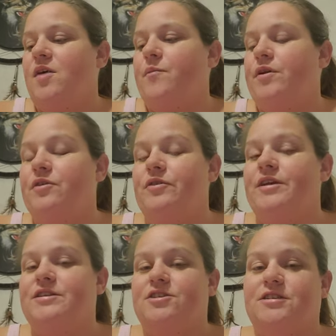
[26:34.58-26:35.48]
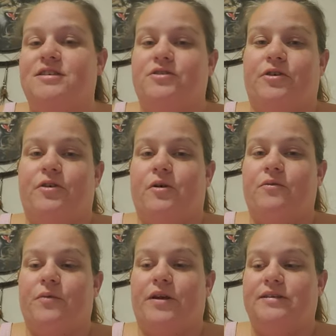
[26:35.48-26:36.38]
but you need to just do your
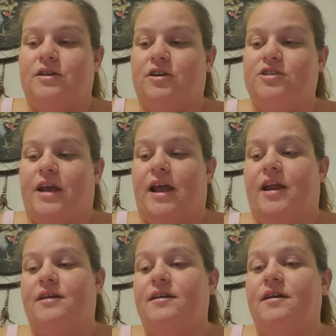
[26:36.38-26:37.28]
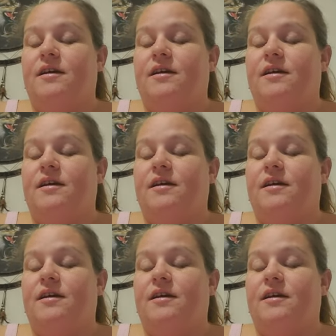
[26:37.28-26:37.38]
own research and